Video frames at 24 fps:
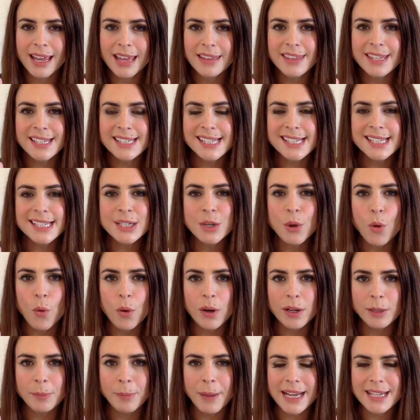This is an
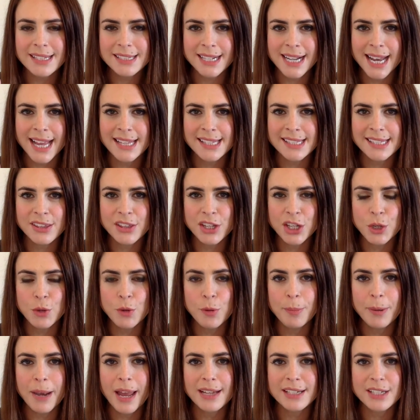oil-based cleanser that you
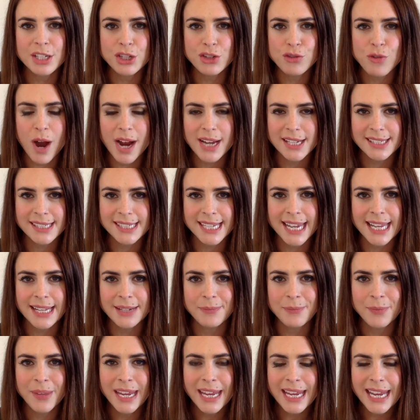apply to dry
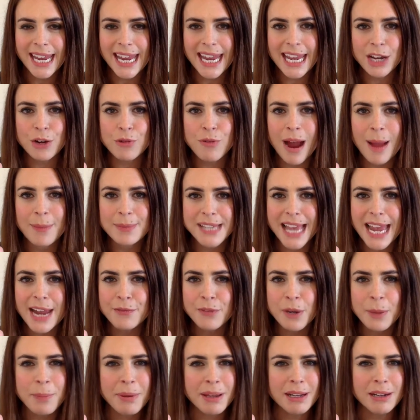skin. It grabs
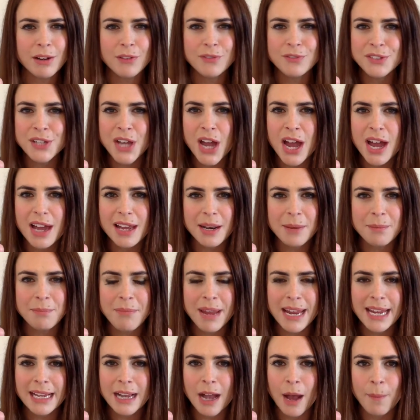every bit of dirt and
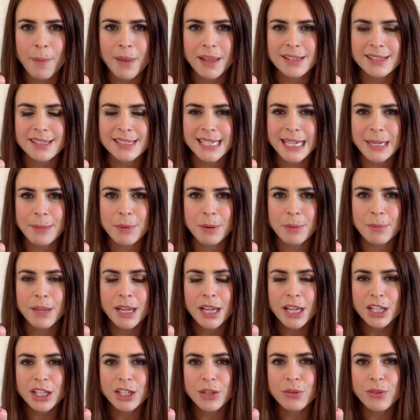makeup and sebum.
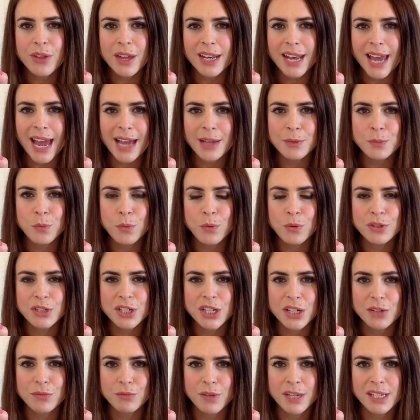You then add water,
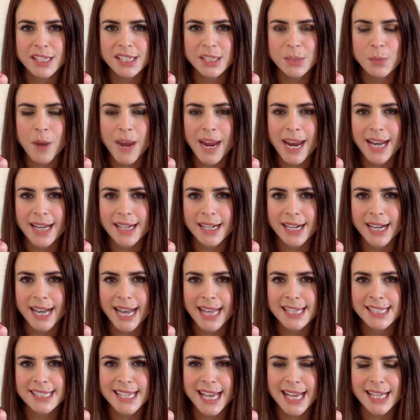rinse away and
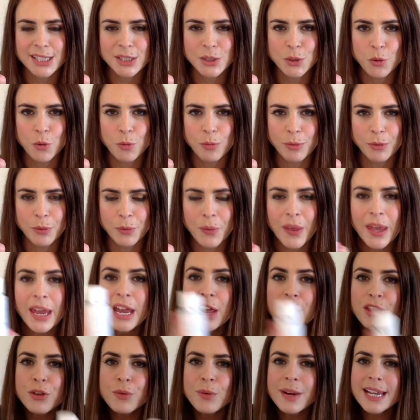cleanse as normal.
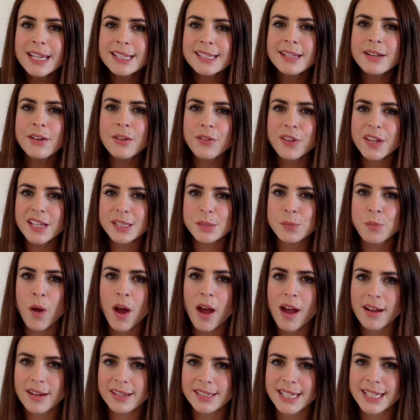The reason this
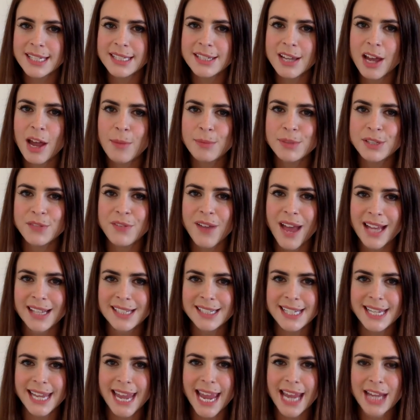works in terms of
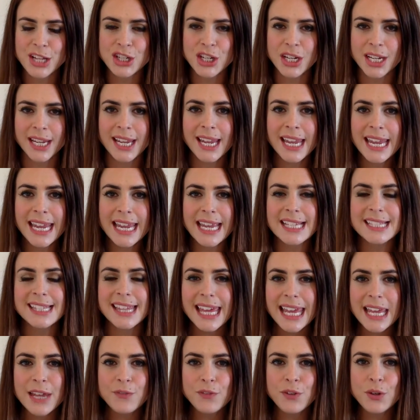anti-aging is that
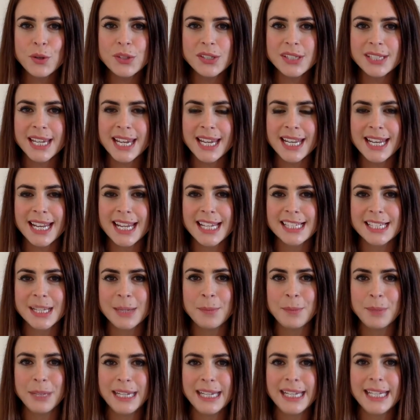if your skin is
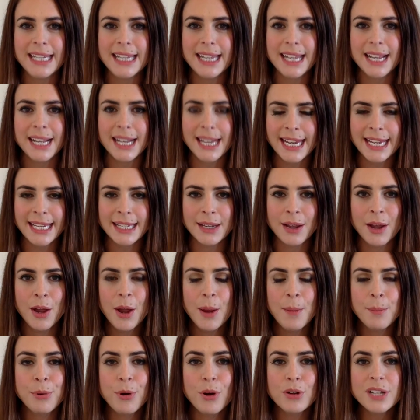completely clean,
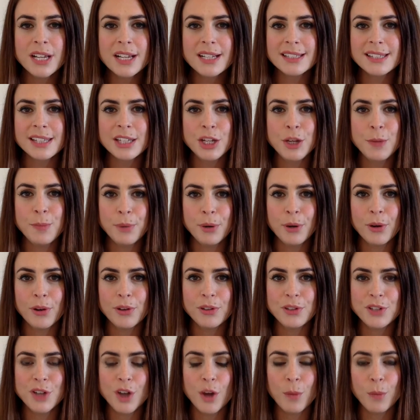products that you put on
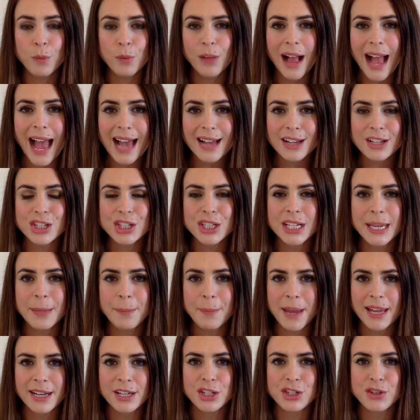top will actually
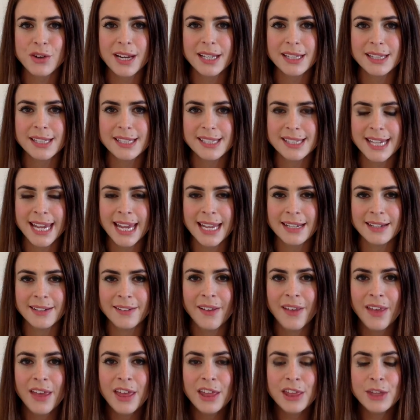penetrate the skin.
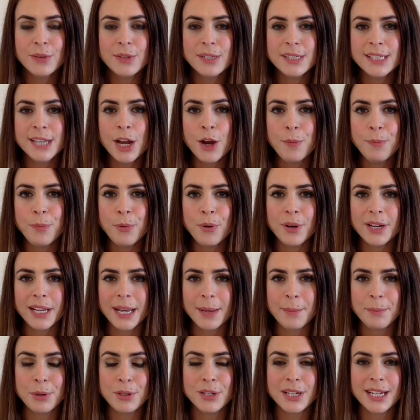There is no point
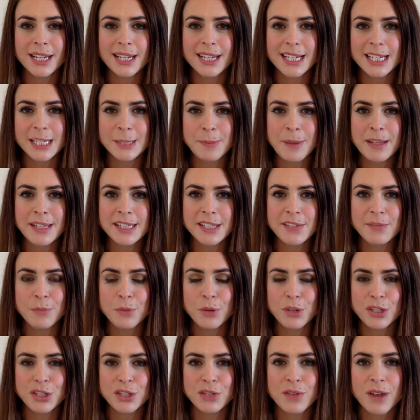in putting an expensive
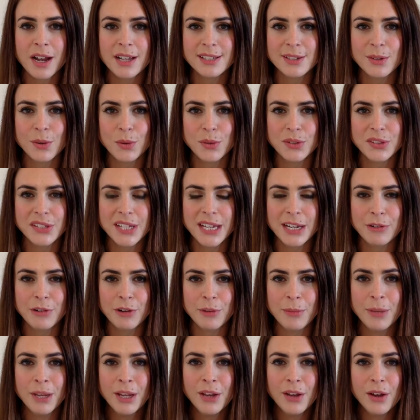moisturiser or
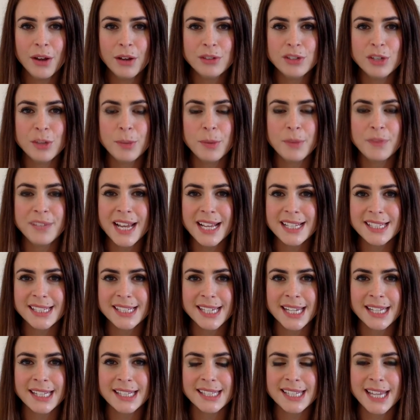serum on top of dead
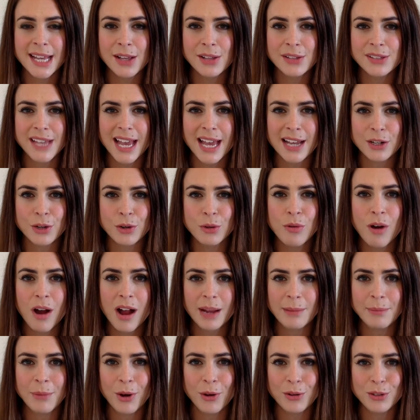skin cells and
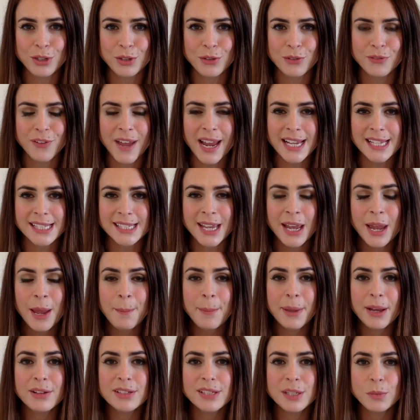grime on your face
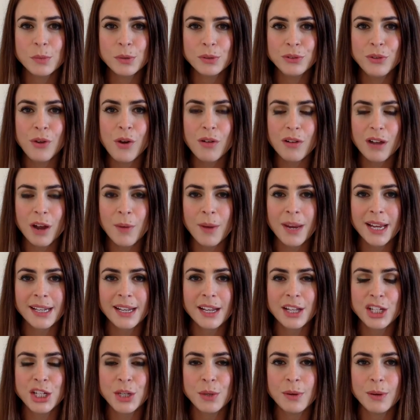because it will not go in
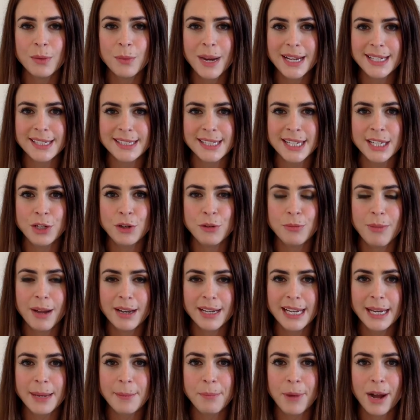and you are wasting your
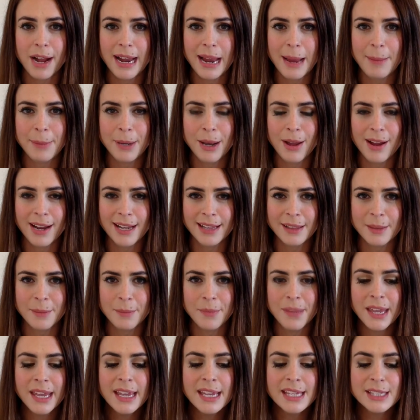money by applying them.
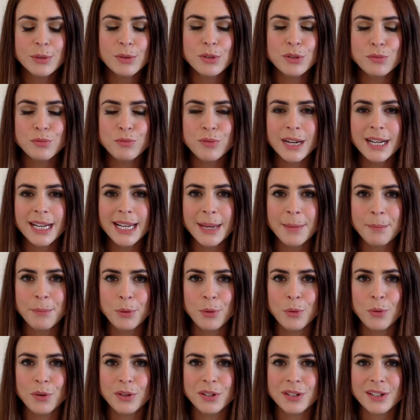So it's really
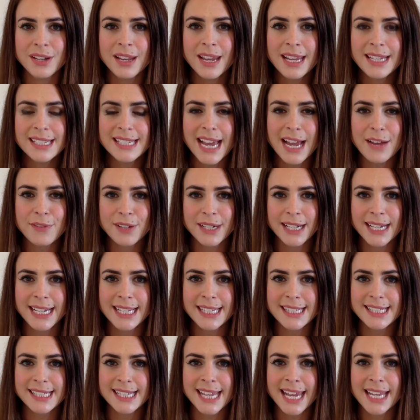important to have
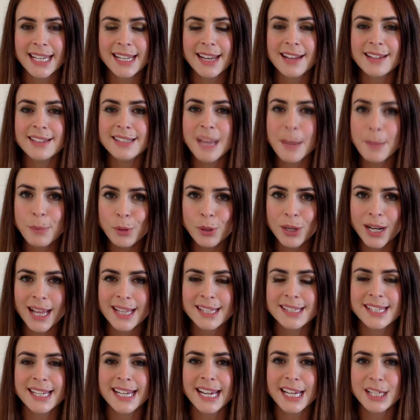clean skin, and double
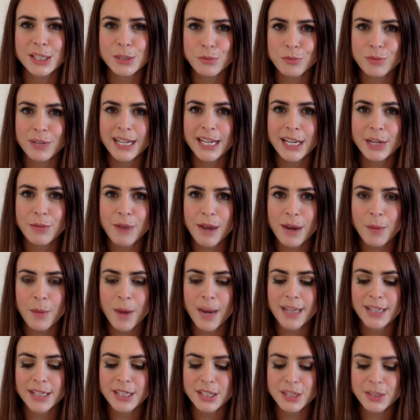cleansing is a really great
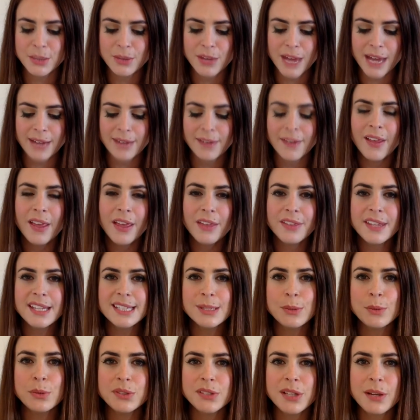way to do that. This
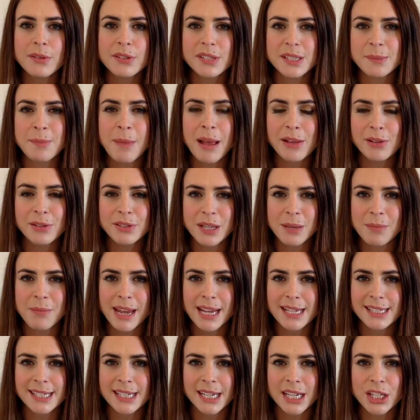also smells
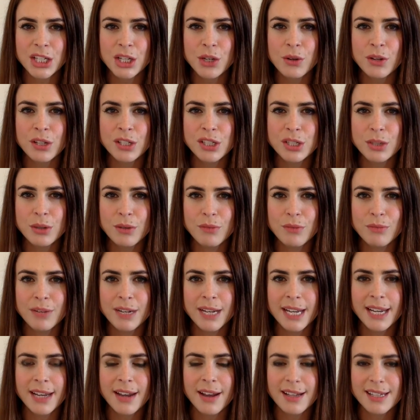amazing and you can do a
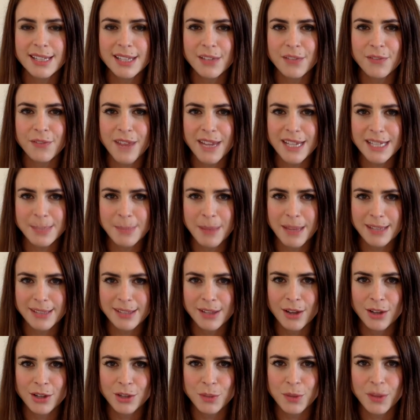really nice face
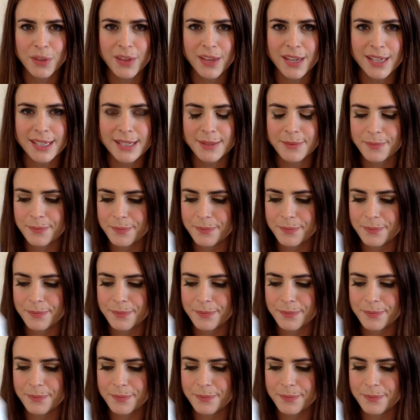massage with it.